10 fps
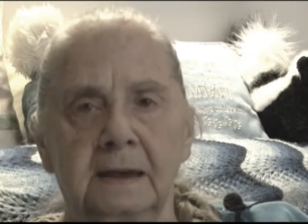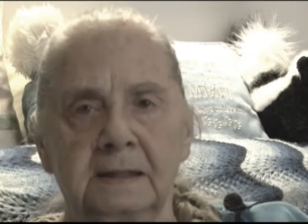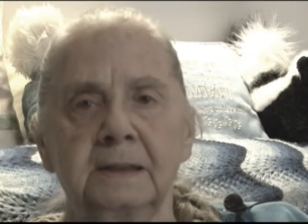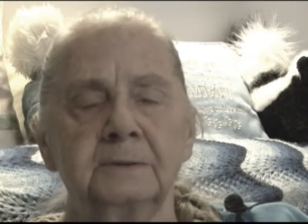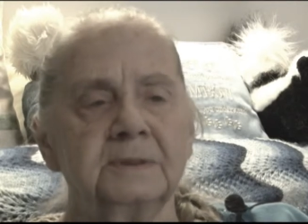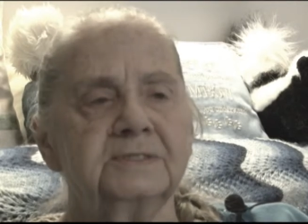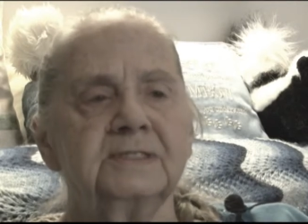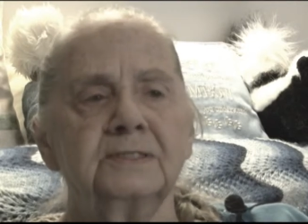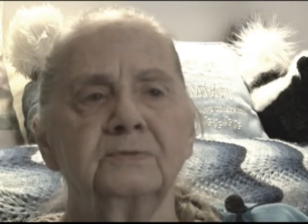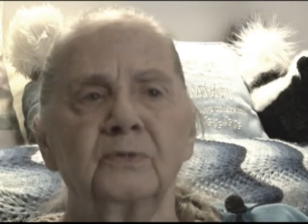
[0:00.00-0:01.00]
And there was
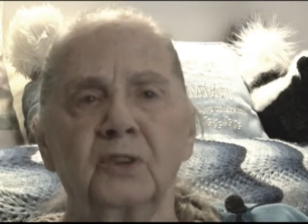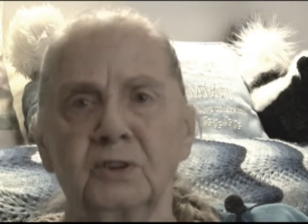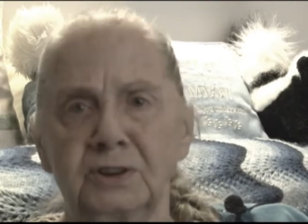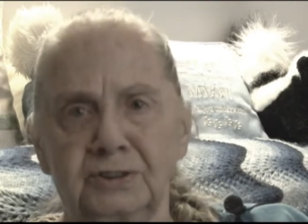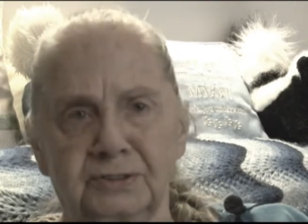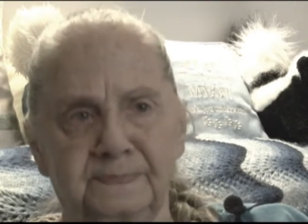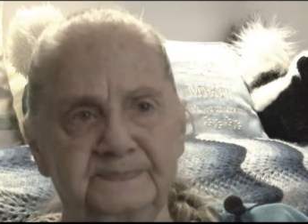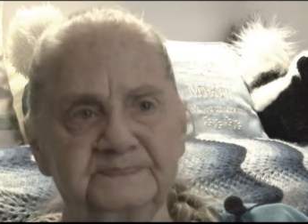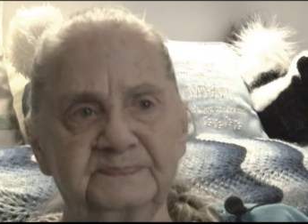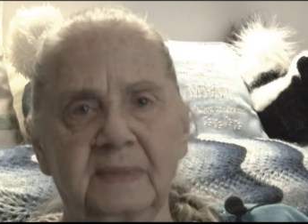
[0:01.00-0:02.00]
this voice.
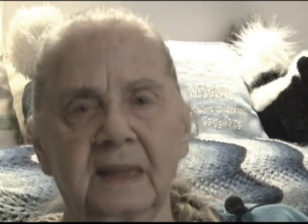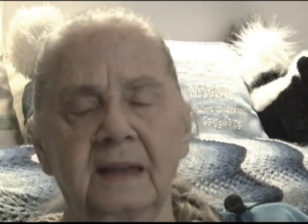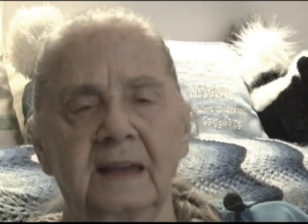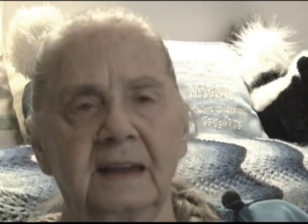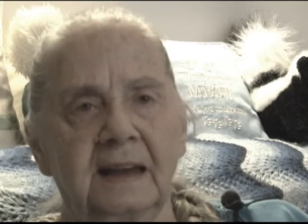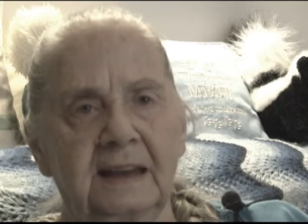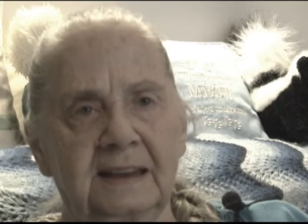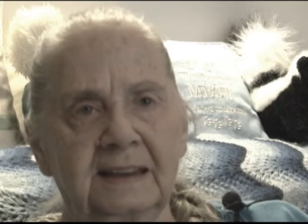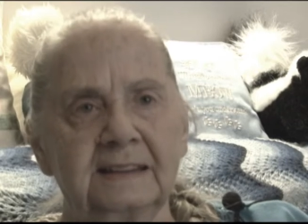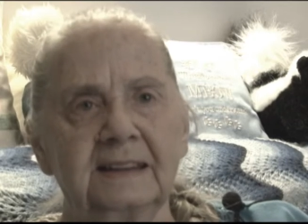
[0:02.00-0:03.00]

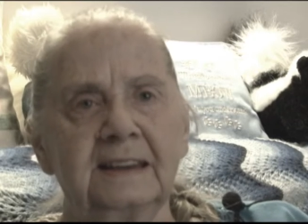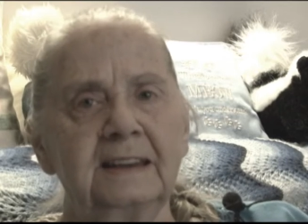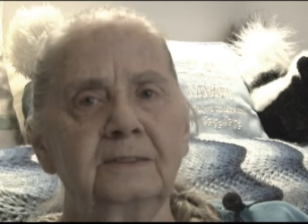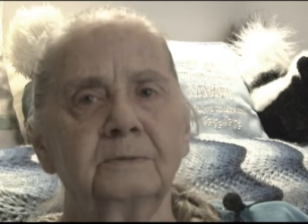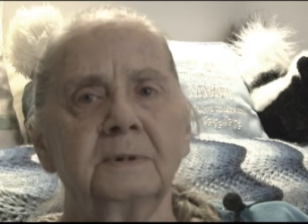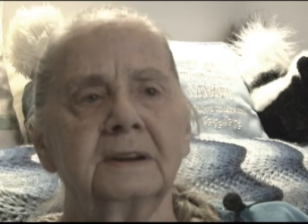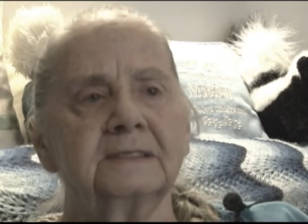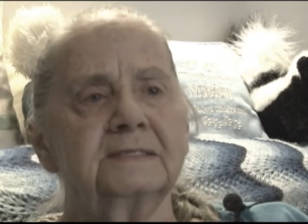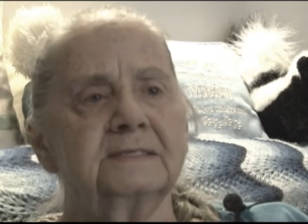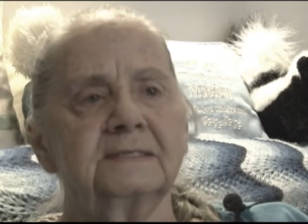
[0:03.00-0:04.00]
And it was